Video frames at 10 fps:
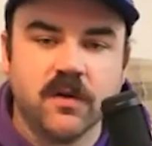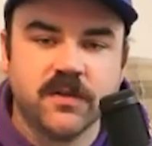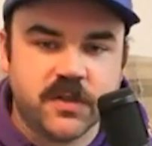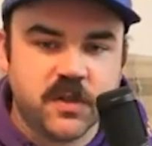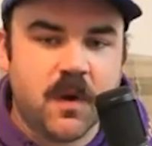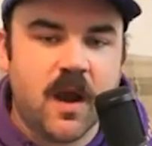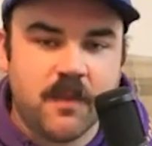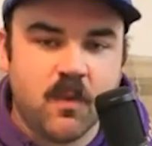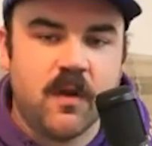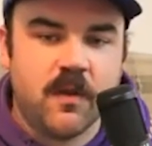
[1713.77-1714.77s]
This has probably
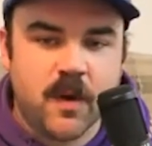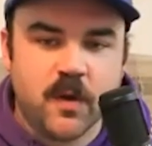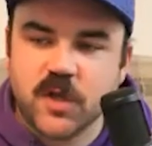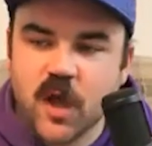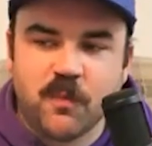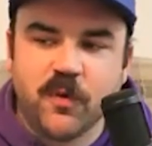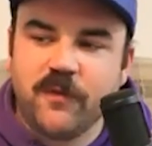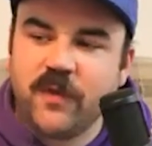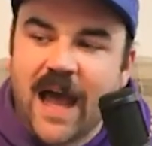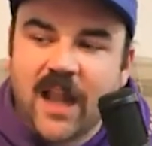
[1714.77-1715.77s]
been one of the most
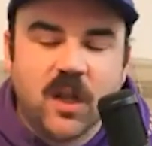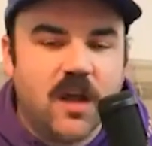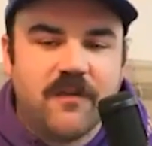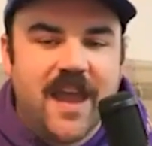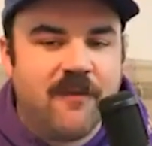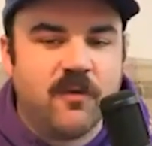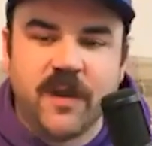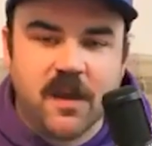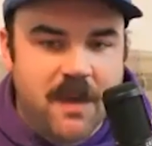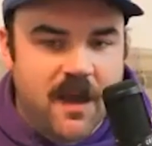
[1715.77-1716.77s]
uplifting. I love
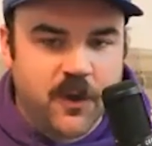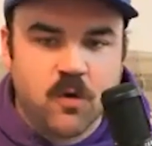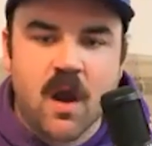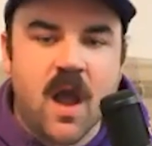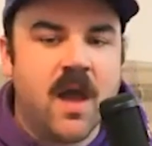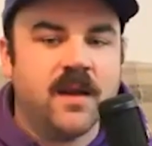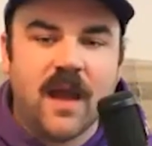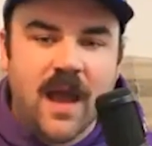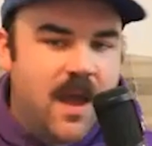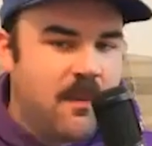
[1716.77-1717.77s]
everything about the
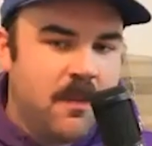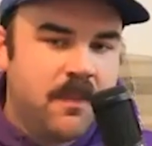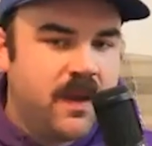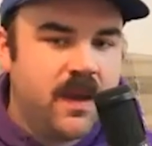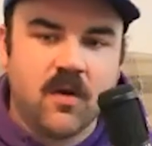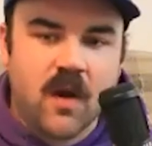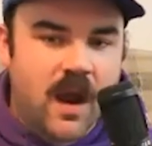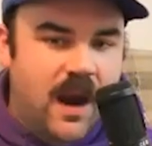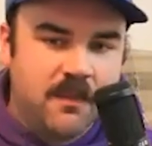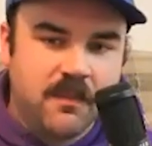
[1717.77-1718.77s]
grind. I'm a big
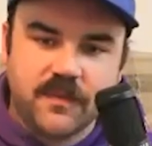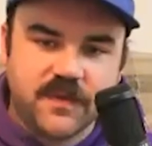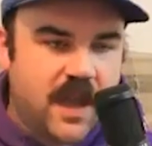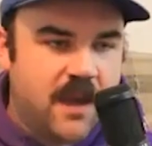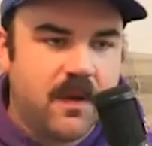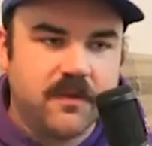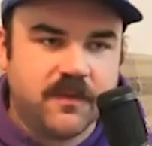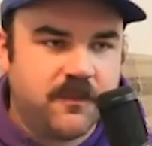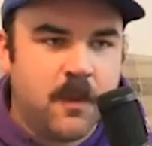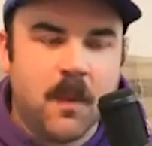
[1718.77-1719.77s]
grind. I'm same uh,
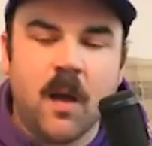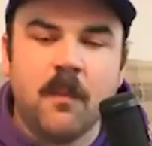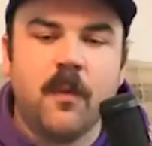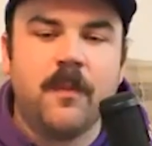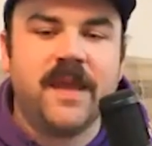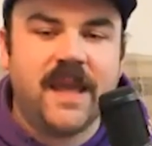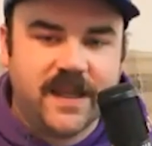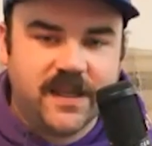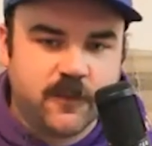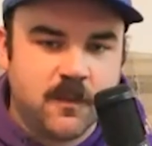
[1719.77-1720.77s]
from humble
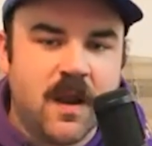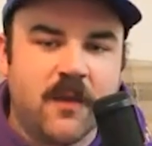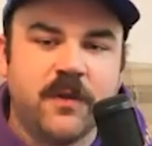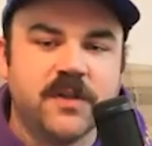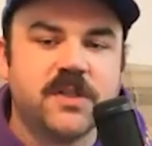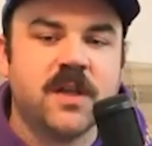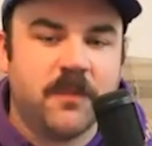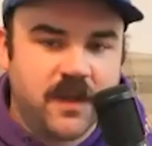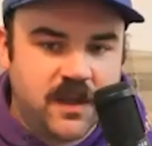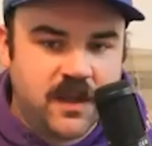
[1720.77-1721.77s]
beginnings, from nothing to
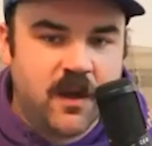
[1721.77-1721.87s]
something. You know,